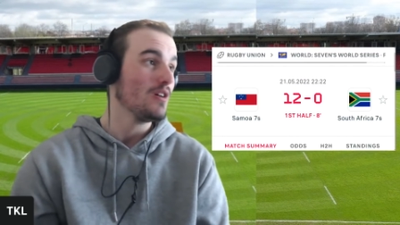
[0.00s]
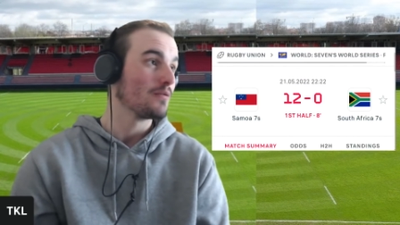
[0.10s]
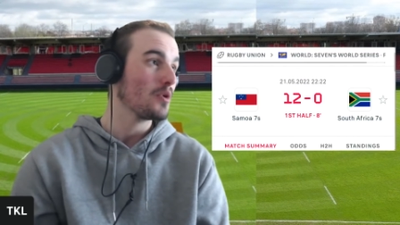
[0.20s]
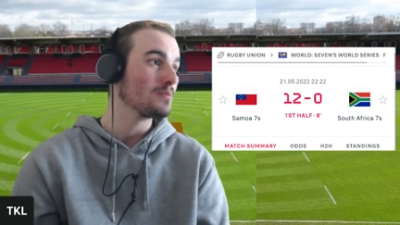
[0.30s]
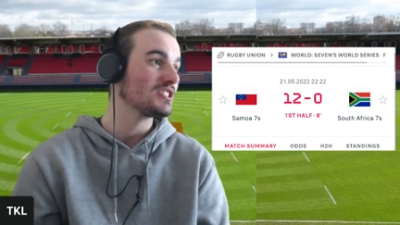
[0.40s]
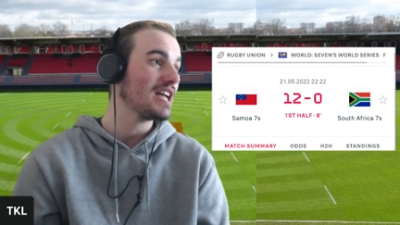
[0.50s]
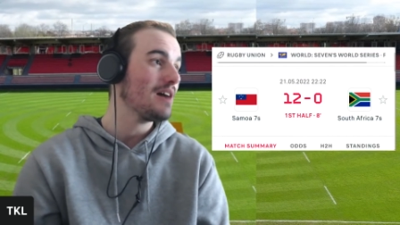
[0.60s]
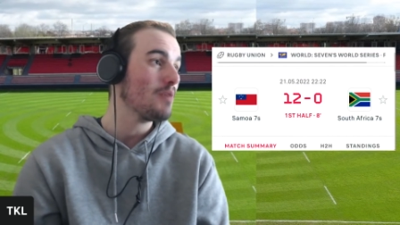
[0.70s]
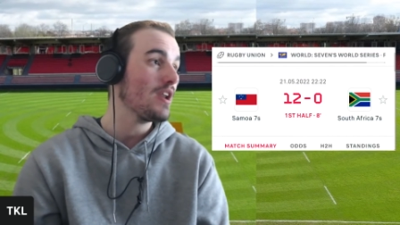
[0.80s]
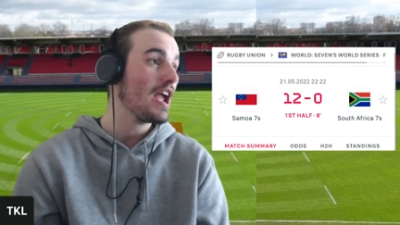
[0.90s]
from
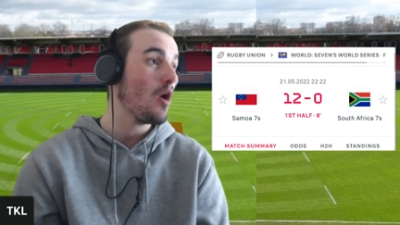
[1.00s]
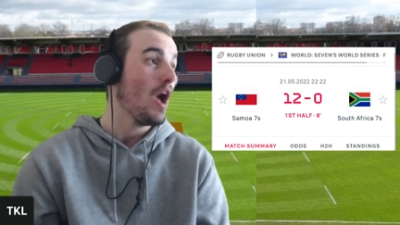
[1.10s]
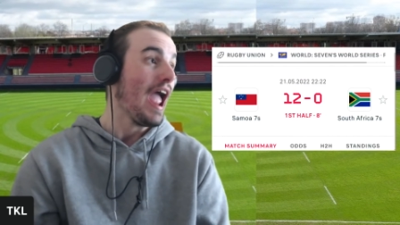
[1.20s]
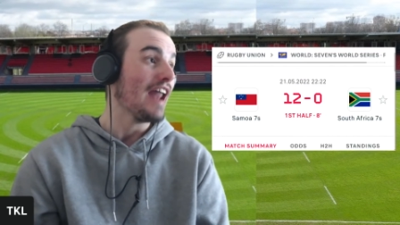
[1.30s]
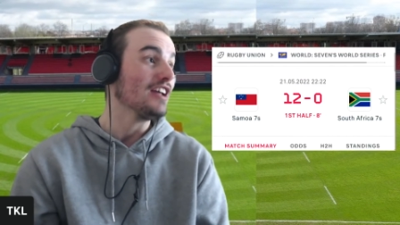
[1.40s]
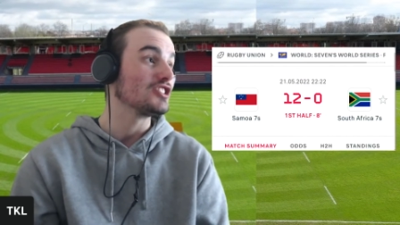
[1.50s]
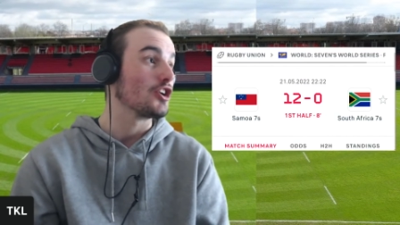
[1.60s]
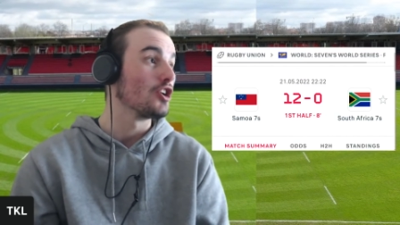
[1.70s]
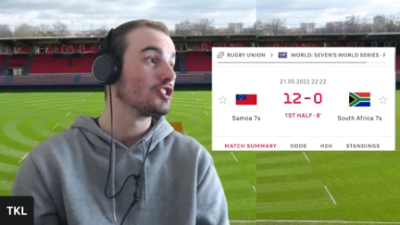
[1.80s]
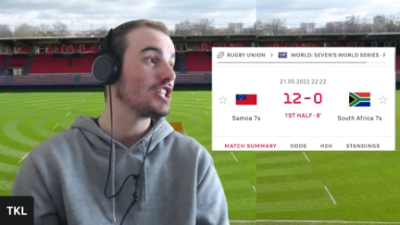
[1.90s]
Samoa now, and it's a
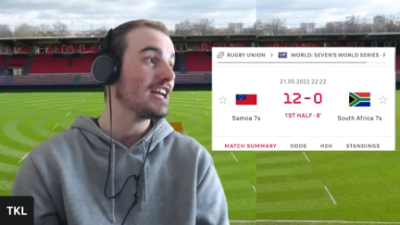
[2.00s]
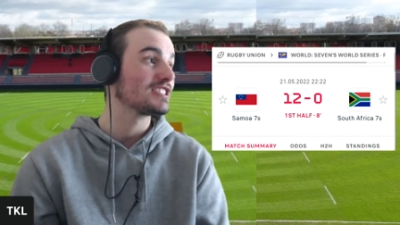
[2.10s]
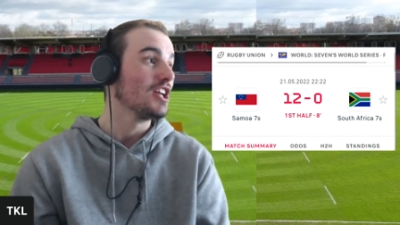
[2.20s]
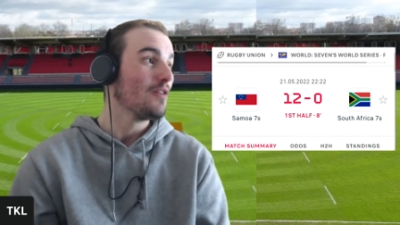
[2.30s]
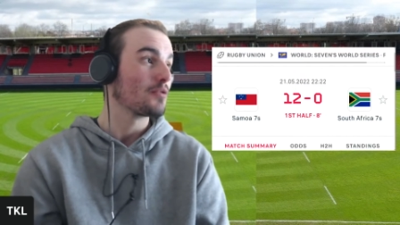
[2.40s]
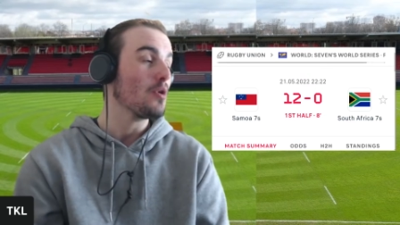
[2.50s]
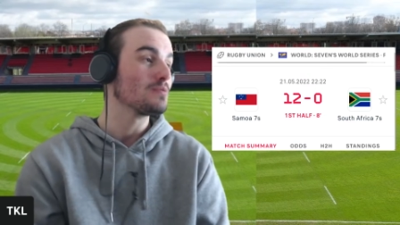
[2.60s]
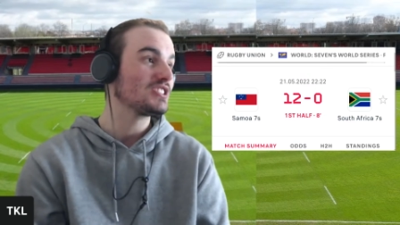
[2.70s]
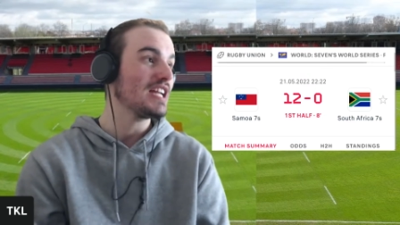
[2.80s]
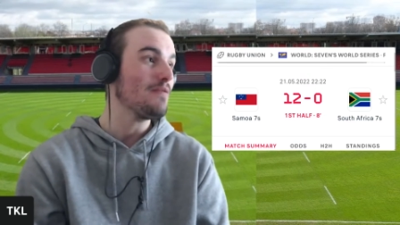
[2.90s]
good chase from
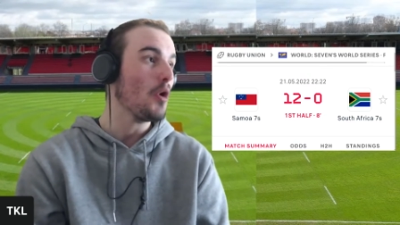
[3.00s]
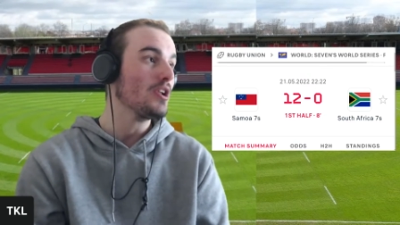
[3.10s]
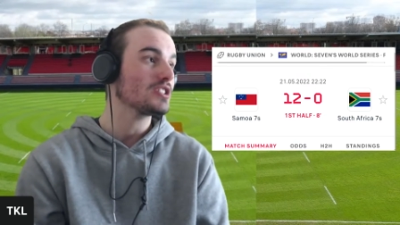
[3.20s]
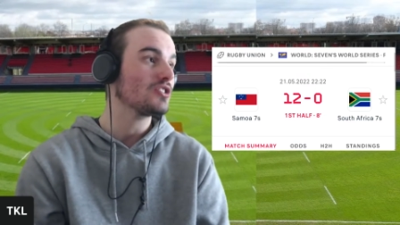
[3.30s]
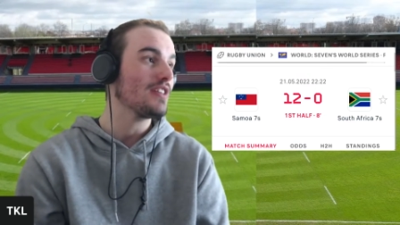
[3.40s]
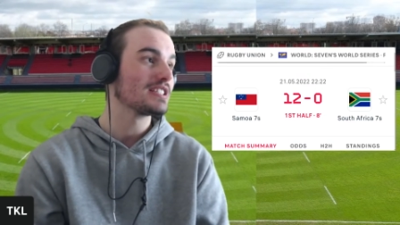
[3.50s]
Steve on his side.